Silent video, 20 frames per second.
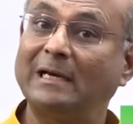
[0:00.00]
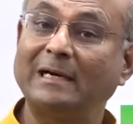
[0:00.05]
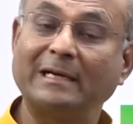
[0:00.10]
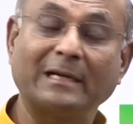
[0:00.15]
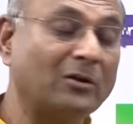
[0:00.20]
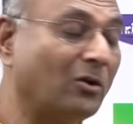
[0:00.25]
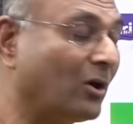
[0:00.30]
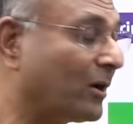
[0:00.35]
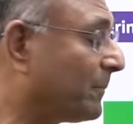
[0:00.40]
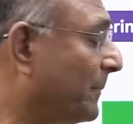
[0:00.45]

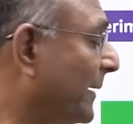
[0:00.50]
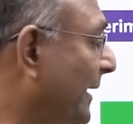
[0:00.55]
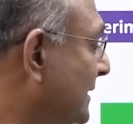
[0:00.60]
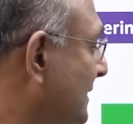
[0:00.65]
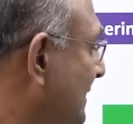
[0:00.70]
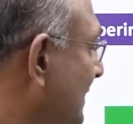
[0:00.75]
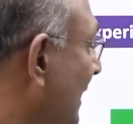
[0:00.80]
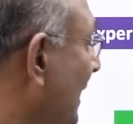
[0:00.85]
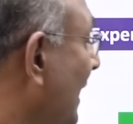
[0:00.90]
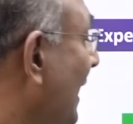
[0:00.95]
certain
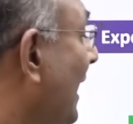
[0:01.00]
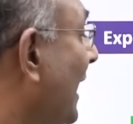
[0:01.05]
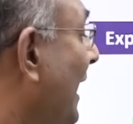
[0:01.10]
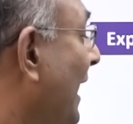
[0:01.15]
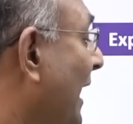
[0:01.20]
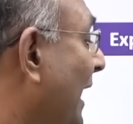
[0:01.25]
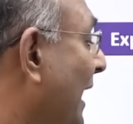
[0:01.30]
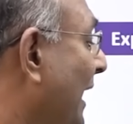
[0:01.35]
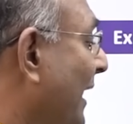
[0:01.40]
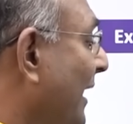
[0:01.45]
orbits?
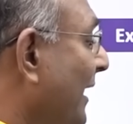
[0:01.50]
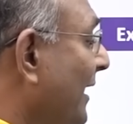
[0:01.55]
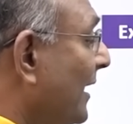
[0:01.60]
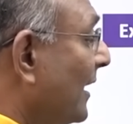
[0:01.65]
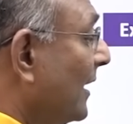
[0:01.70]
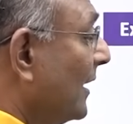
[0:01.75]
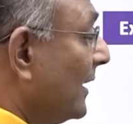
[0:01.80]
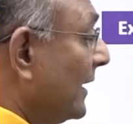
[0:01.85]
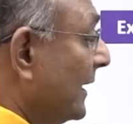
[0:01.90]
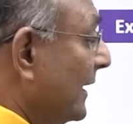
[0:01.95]

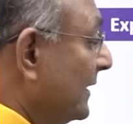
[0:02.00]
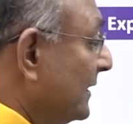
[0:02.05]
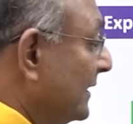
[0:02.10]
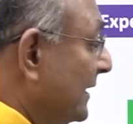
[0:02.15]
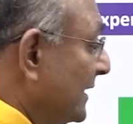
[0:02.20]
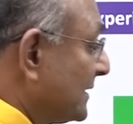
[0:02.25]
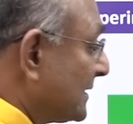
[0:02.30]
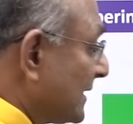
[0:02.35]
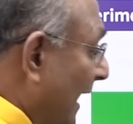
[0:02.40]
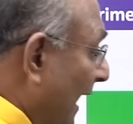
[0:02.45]
In
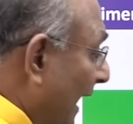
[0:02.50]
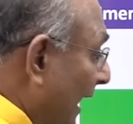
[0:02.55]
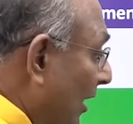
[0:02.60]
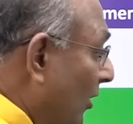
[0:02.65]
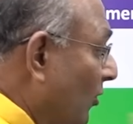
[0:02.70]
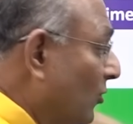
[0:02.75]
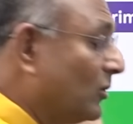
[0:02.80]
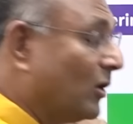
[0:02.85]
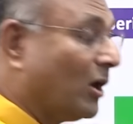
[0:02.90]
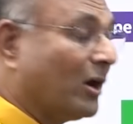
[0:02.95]
these
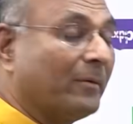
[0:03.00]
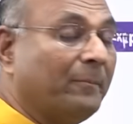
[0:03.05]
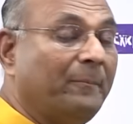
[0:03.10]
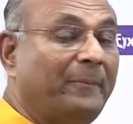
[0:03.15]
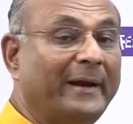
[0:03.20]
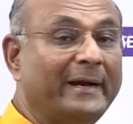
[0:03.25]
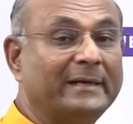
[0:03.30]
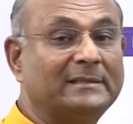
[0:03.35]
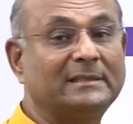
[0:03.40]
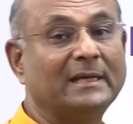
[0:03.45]
allowed
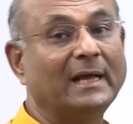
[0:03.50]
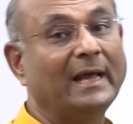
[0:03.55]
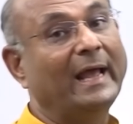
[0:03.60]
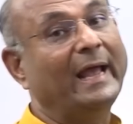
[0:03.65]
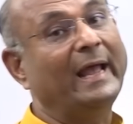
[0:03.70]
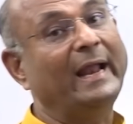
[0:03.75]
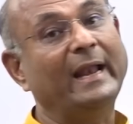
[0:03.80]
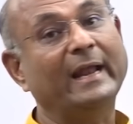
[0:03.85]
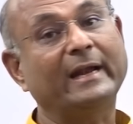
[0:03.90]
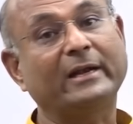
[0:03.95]
orbits,
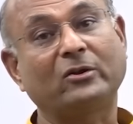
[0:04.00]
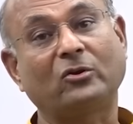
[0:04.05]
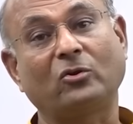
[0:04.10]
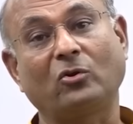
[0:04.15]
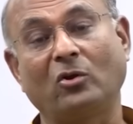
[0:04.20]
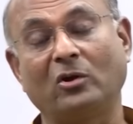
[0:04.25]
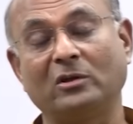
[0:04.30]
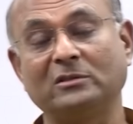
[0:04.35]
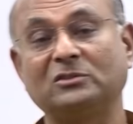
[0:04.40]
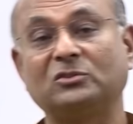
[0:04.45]

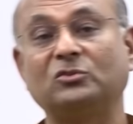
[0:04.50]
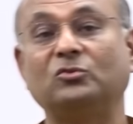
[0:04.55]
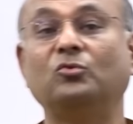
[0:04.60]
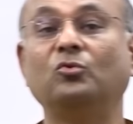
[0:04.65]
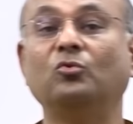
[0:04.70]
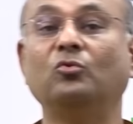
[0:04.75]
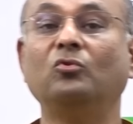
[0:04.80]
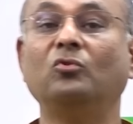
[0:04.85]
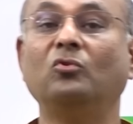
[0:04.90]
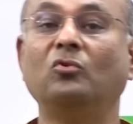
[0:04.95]
electrons
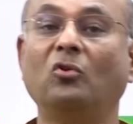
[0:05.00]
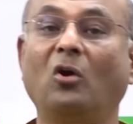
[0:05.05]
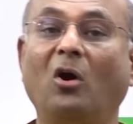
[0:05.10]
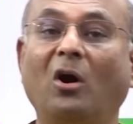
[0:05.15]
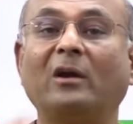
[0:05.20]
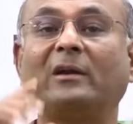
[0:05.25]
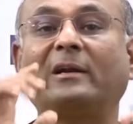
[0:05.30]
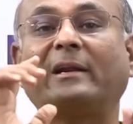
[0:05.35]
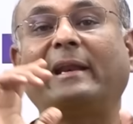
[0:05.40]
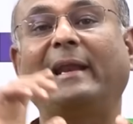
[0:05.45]
do
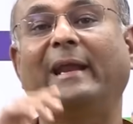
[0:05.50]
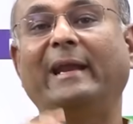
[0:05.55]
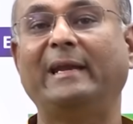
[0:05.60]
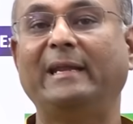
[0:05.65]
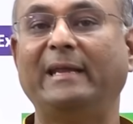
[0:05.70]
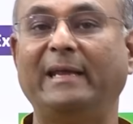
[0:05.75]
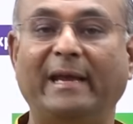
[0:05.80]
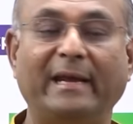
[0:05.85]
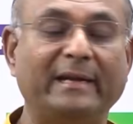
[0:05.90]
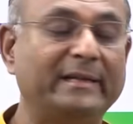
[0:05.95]
not
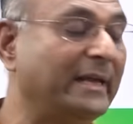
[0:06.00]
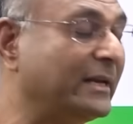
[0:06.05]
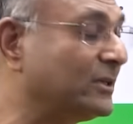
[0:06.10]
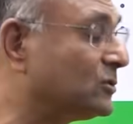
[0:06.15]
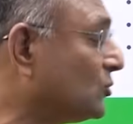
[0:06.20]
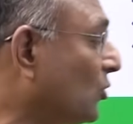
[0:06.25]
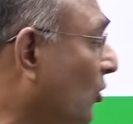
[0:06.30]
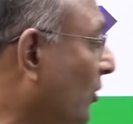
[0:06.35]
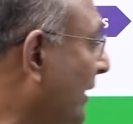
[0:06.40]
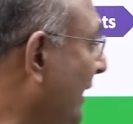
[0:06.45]
radiate. There
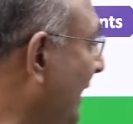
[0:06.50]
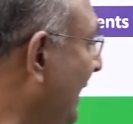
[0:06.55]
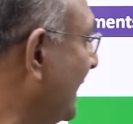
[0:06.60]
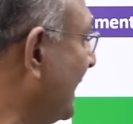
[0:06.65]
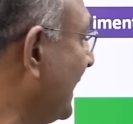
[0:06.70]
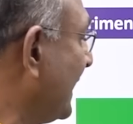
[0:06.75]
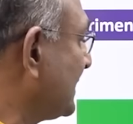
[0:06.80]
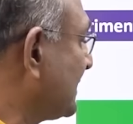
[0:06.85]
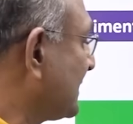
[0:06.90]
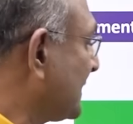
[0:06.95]
is no
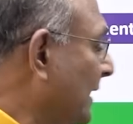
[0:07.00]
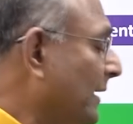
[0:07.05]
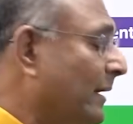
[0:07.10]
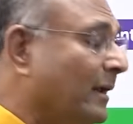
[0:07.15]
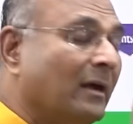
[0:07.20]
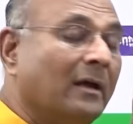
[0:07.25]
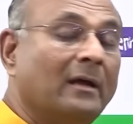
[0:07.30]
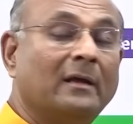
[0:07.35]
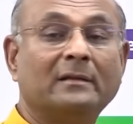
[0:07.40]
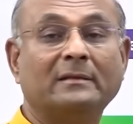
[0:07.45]

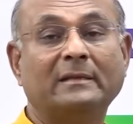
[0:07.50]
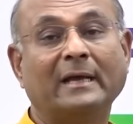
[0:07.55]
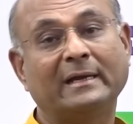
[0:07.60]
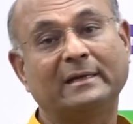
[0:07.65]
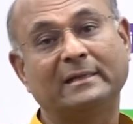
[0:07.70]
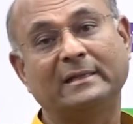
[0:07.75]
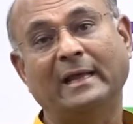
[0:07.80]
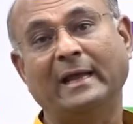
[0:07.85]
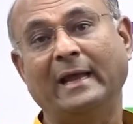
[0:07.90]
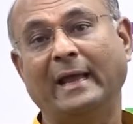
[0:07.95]
radiation
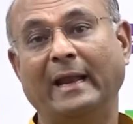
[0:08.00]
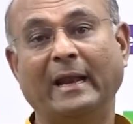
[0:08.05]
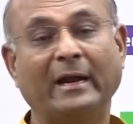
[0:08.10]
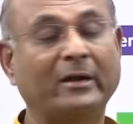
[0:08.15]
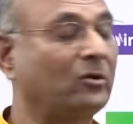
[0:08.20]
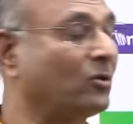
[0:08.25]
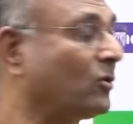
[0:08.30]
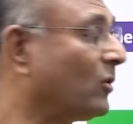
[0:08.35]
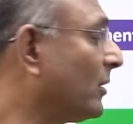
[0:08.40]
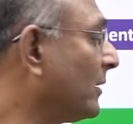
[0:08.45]
that the
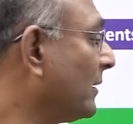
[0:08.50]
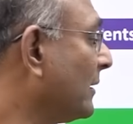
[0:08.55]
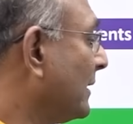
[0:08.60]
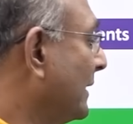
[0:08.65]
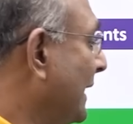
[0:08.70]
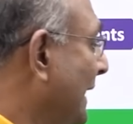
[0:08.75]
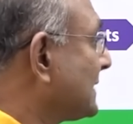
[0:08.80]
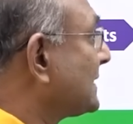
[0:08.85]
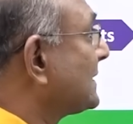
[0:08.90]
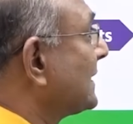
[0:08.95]
electron
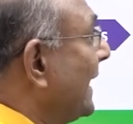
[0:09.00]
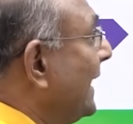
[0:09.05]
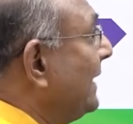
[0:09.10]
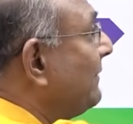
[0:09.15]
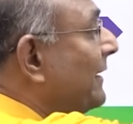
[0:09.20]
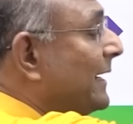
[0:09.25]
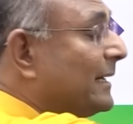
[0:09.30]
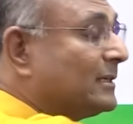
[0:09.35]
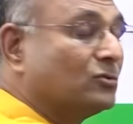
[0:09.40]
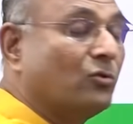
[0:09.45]
does, right?
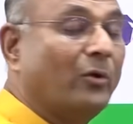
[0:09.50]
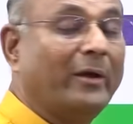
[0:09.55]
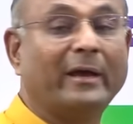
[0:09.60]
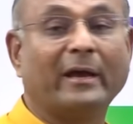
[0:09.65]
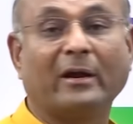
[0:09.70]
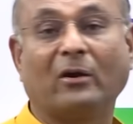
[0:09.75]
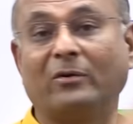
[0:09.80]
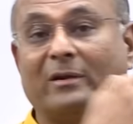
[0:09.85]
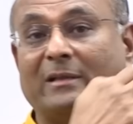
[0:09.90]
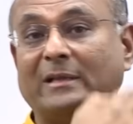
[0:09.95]
When it is going
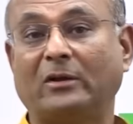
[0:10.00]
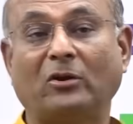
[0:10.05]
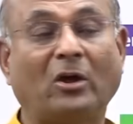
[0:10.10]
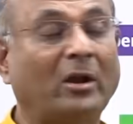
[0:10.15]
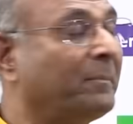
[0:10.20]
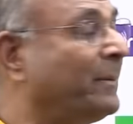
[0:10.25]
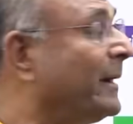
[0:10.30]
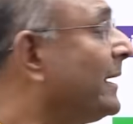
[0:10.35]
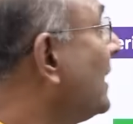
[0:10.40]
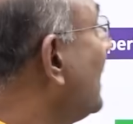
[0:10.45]
around in that
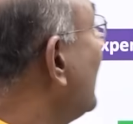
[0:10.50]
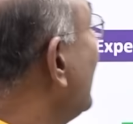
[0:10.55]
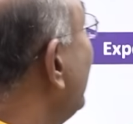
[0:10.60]
orbit,